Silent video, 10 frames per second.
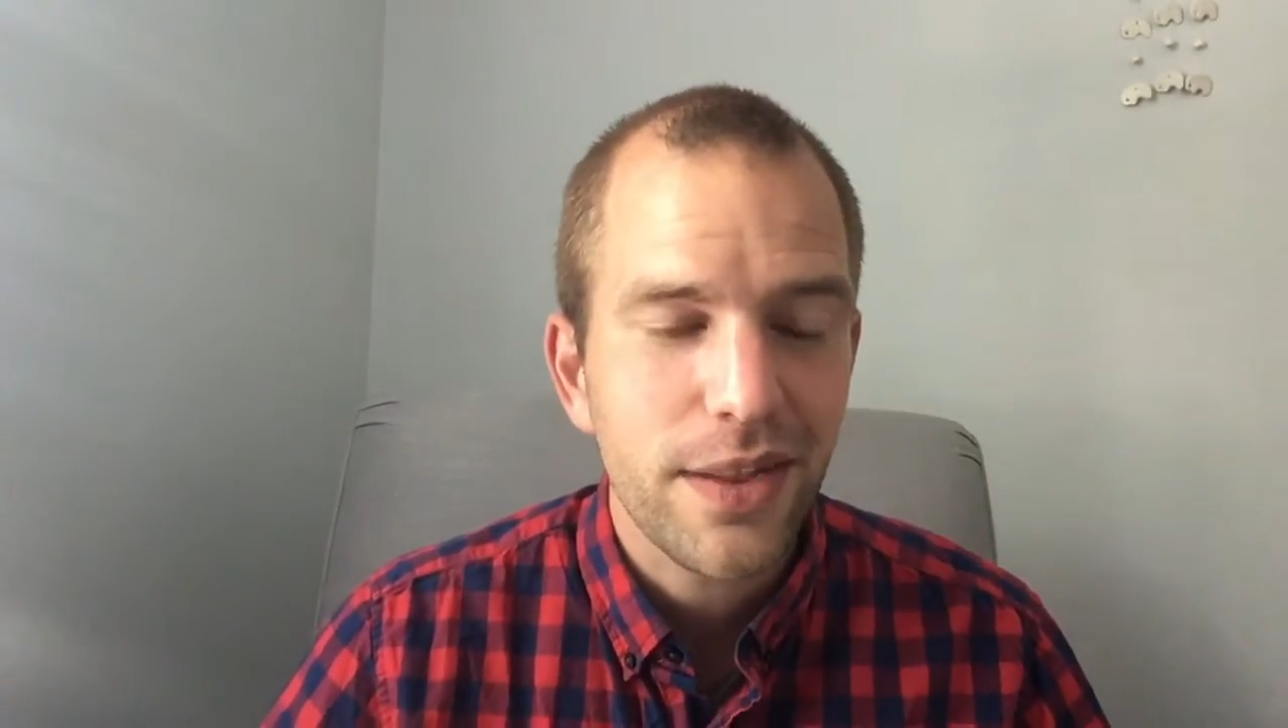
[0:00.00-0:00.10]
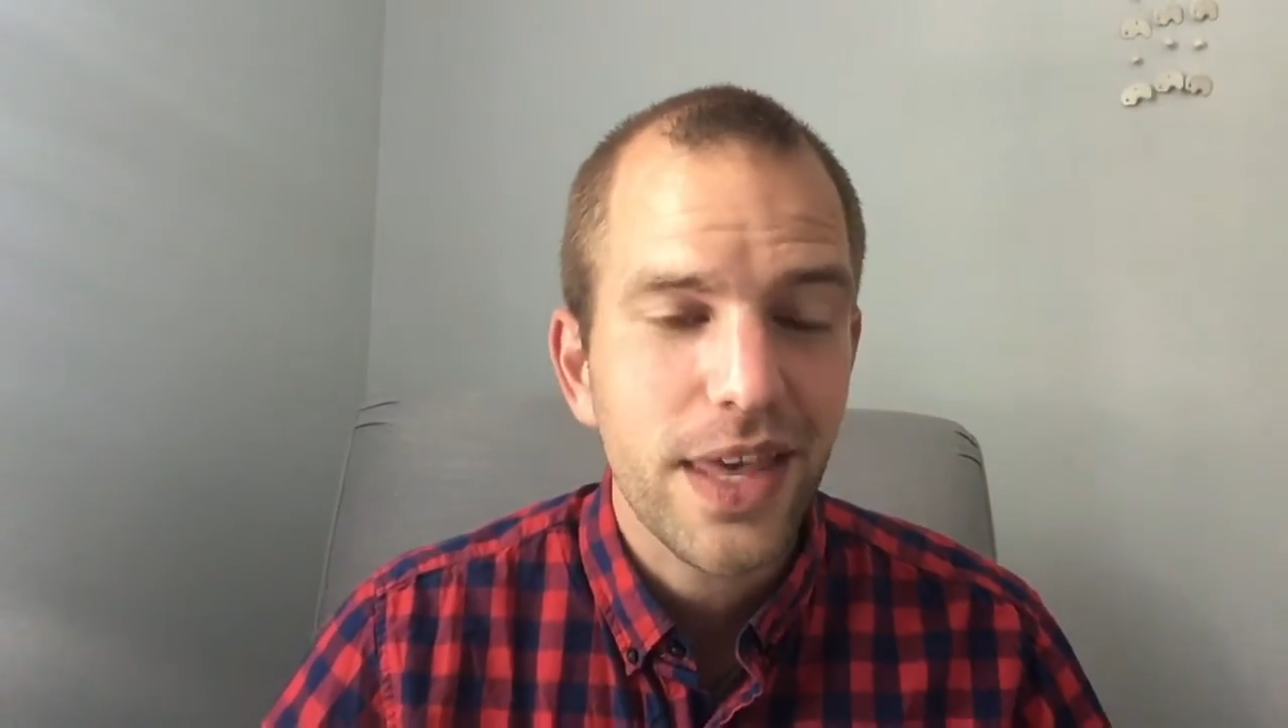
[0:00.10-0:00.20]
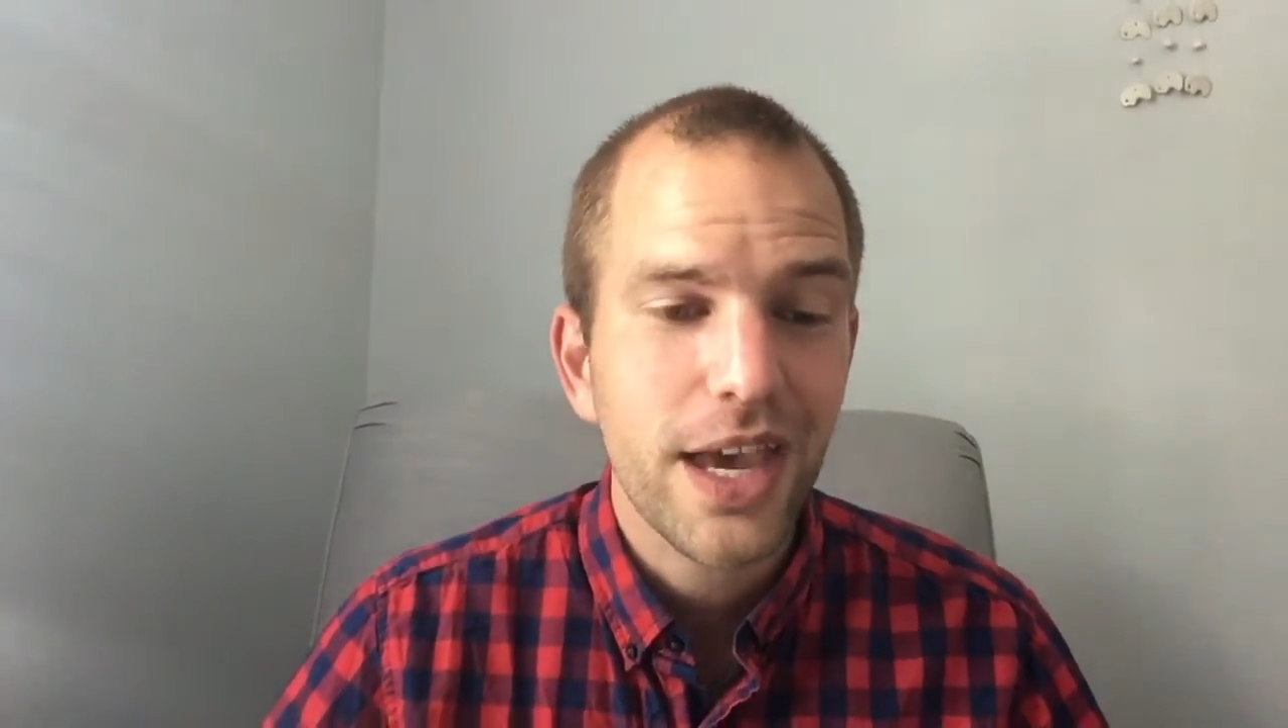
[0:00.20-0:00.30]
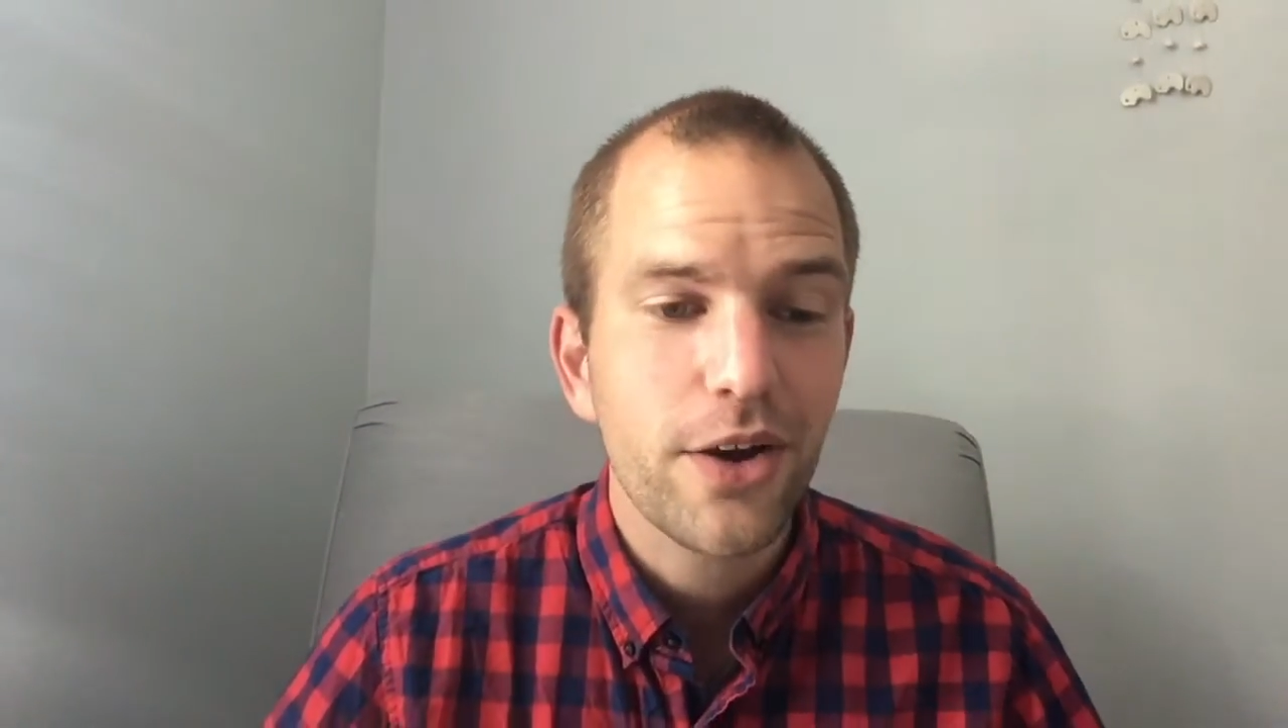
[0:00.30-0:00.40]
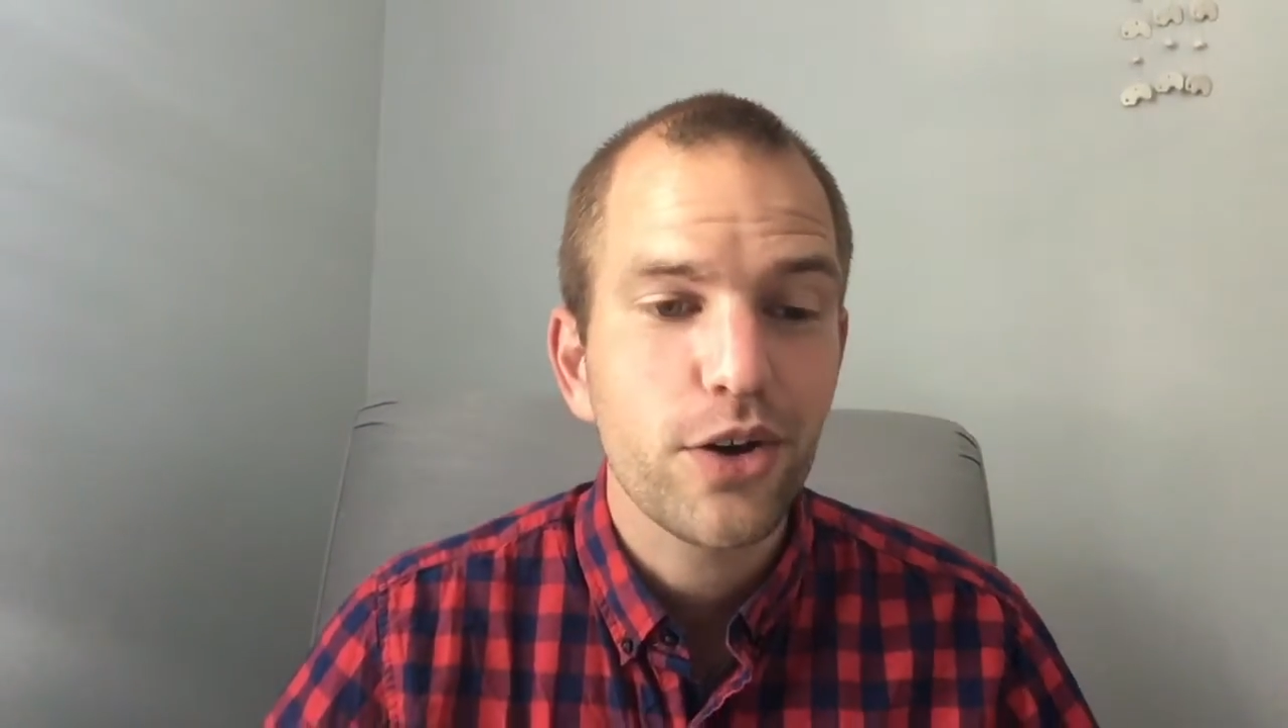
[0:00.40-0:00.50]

They are